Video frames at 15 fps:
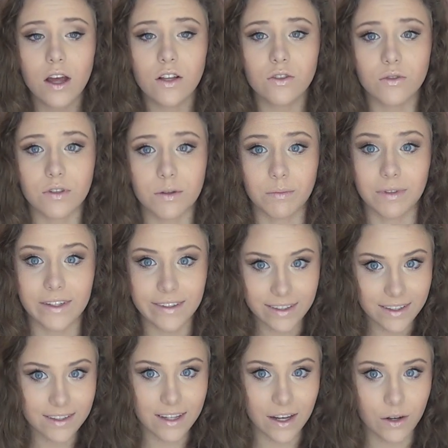so it's
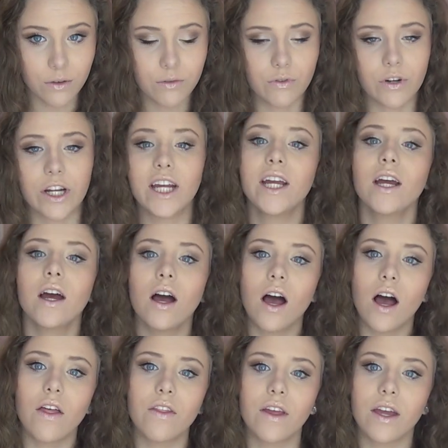completely tangle free
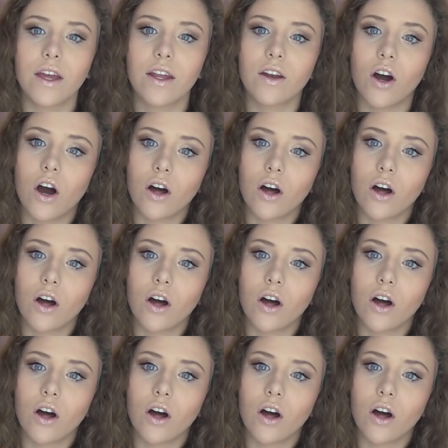and then